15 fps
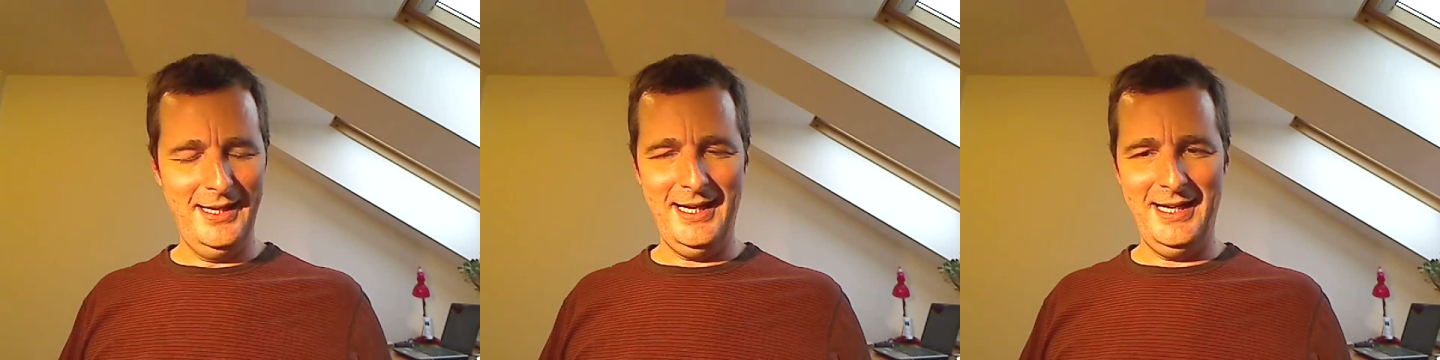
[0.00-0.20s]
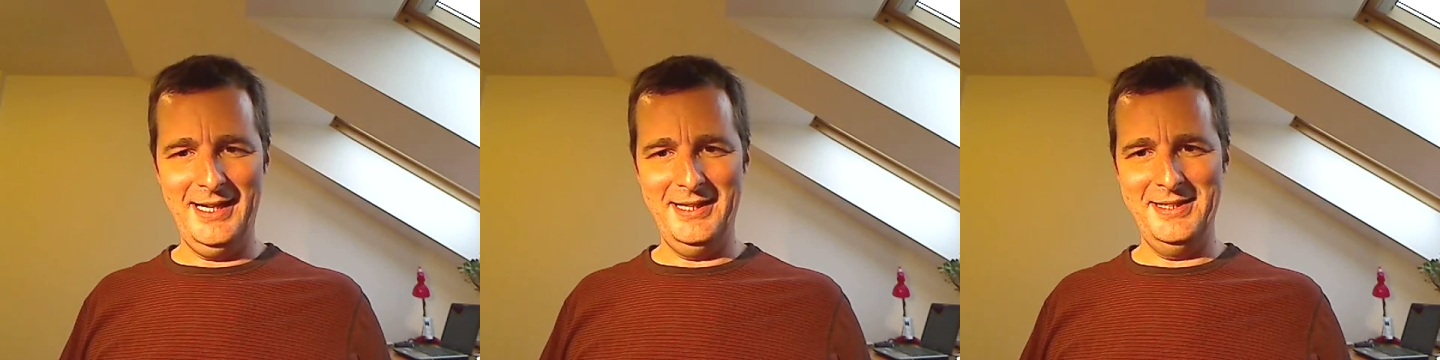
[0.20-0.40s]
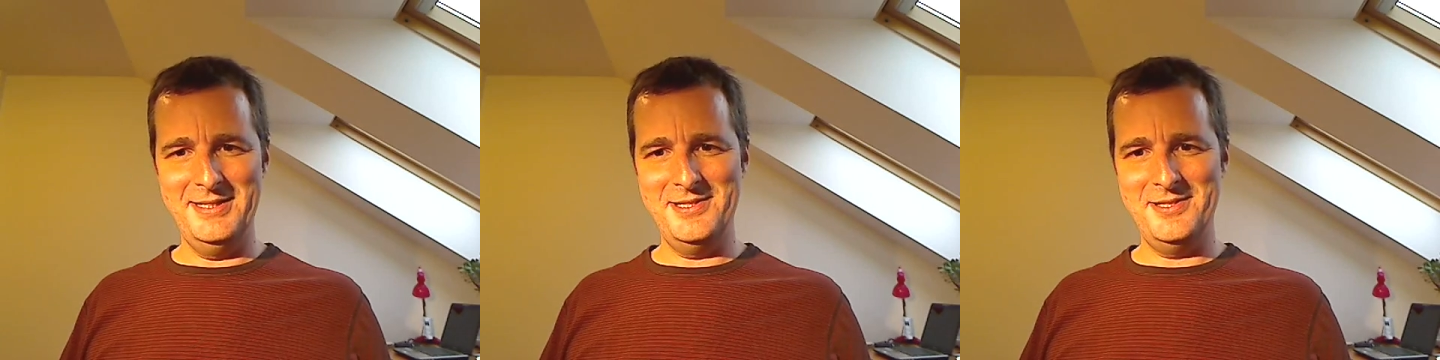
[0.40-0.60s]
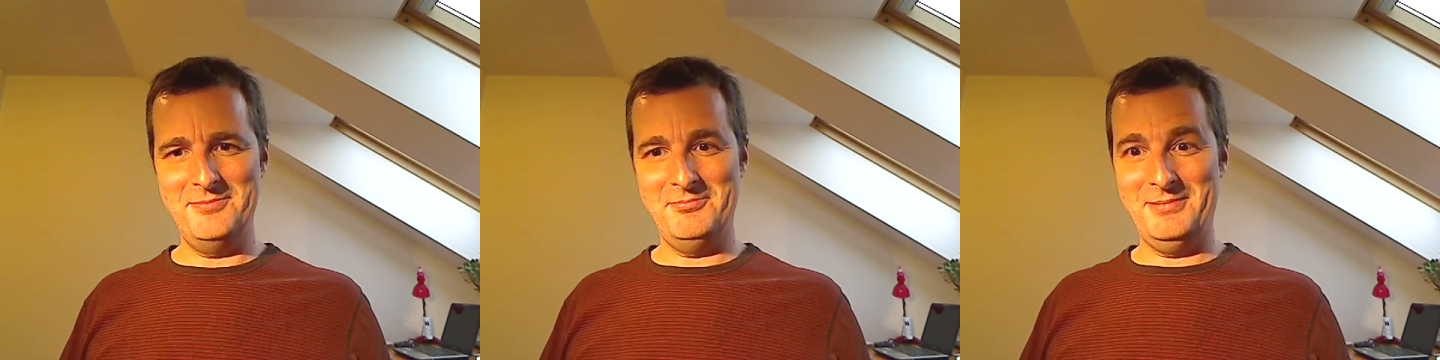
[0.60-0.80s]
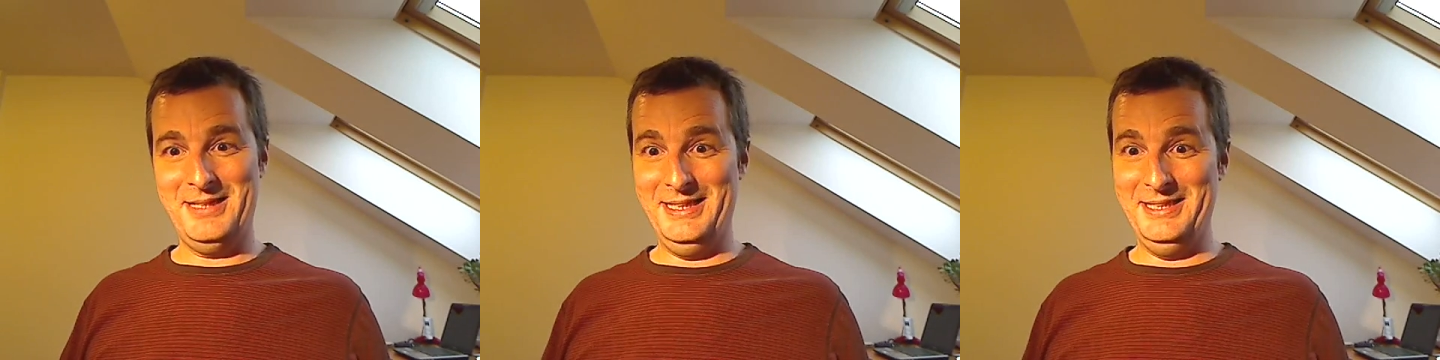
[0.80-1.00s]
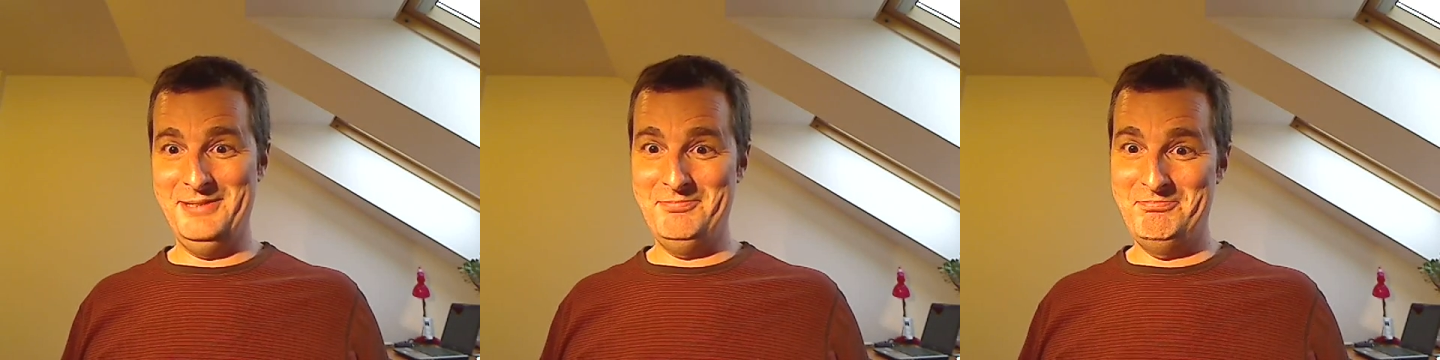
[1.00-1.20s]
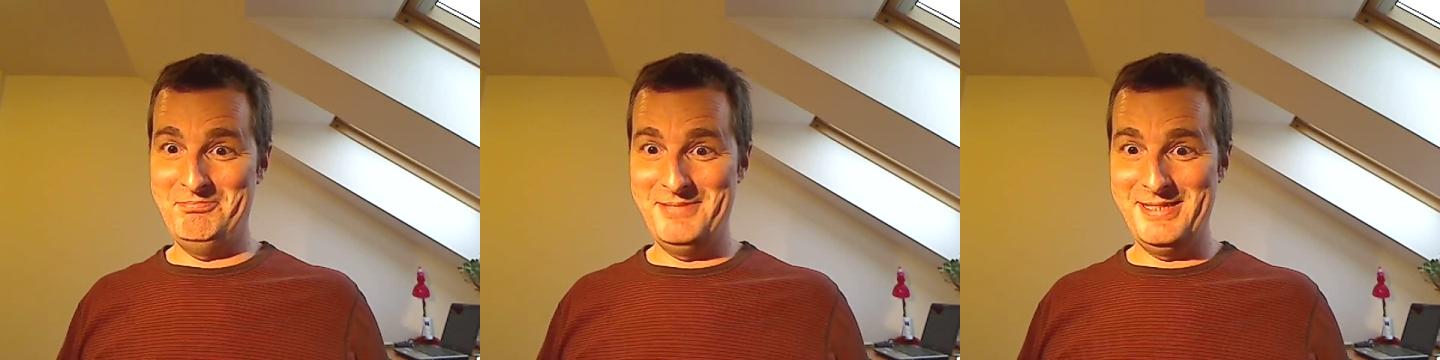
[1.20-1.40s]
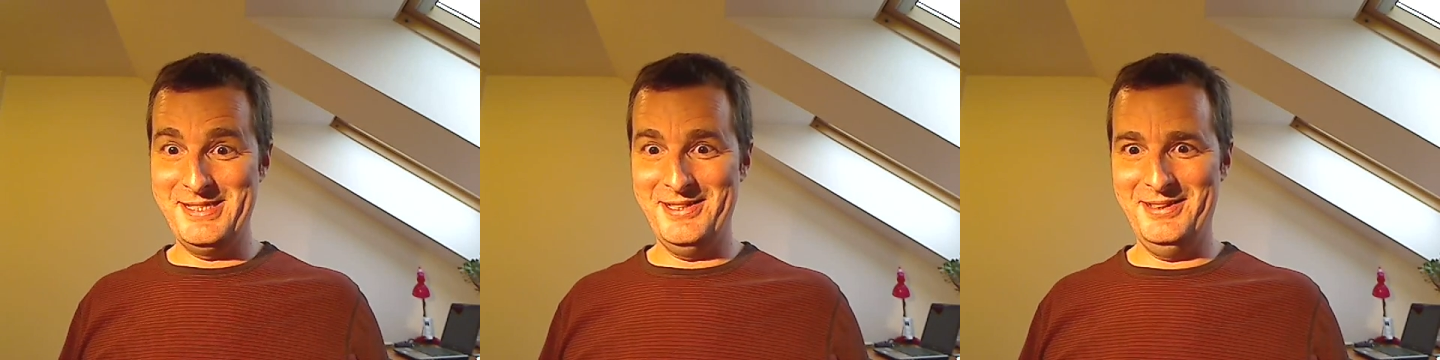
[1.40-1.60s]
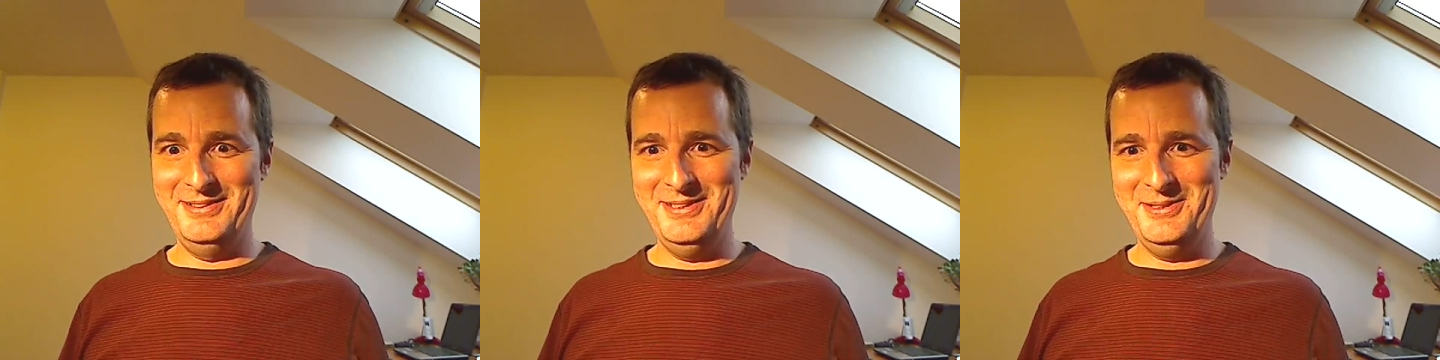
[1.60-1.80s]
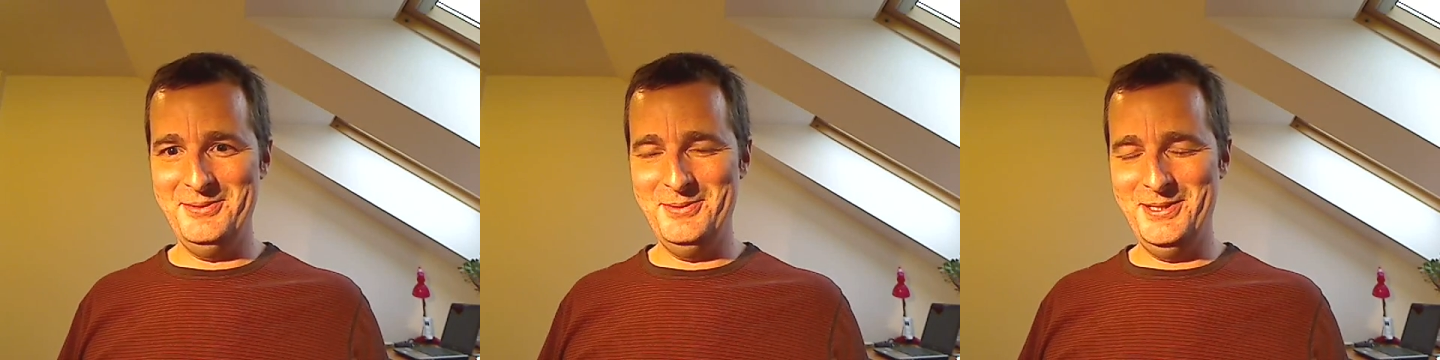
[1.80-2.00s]
and I
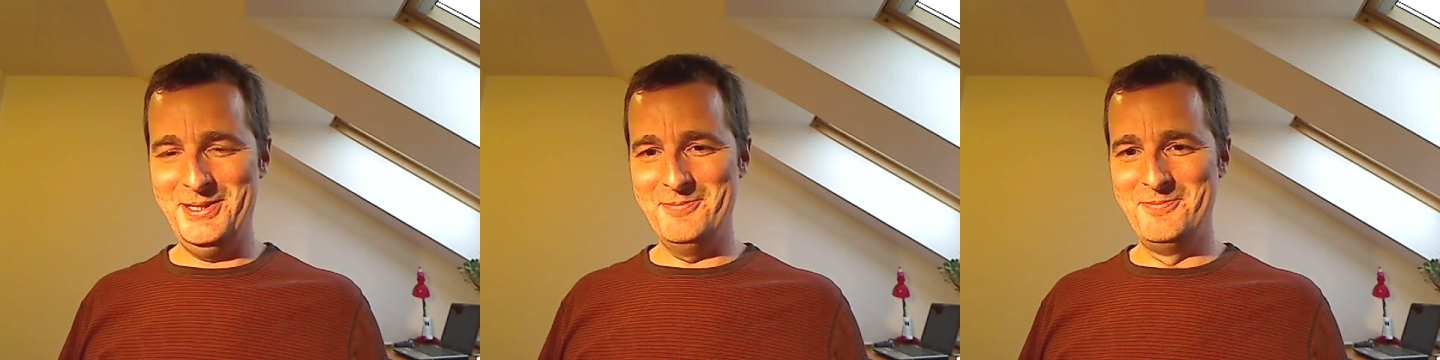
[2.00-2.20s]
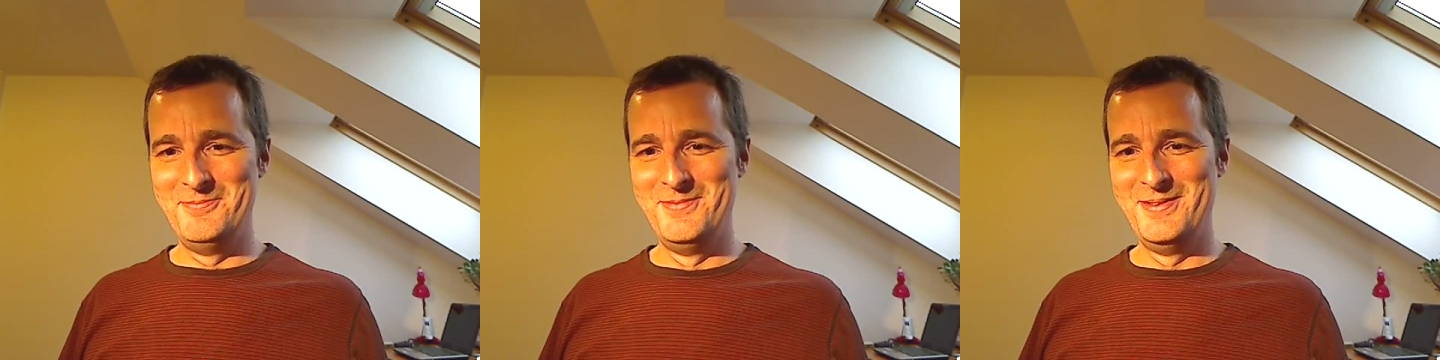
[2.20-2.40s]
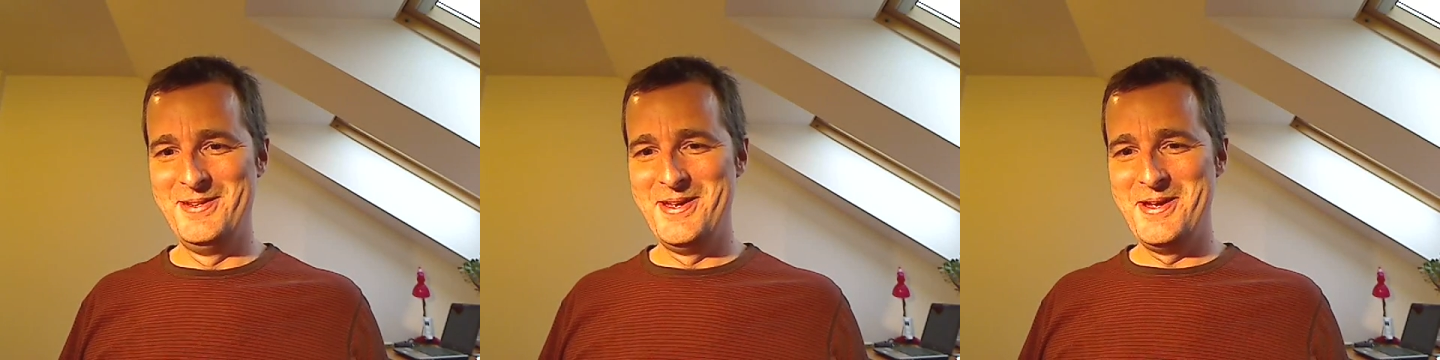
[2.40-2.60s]
started with them,